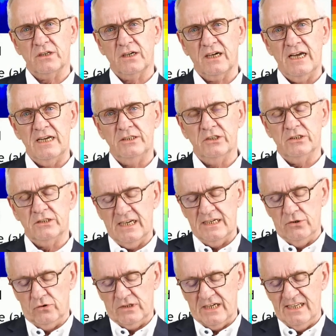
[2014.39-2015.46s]
gradient
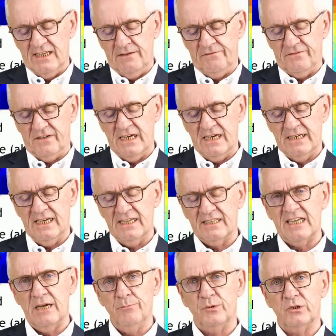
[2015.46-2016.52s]
and you can divide
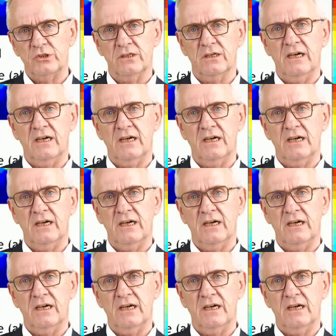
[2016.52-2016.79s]
that temperature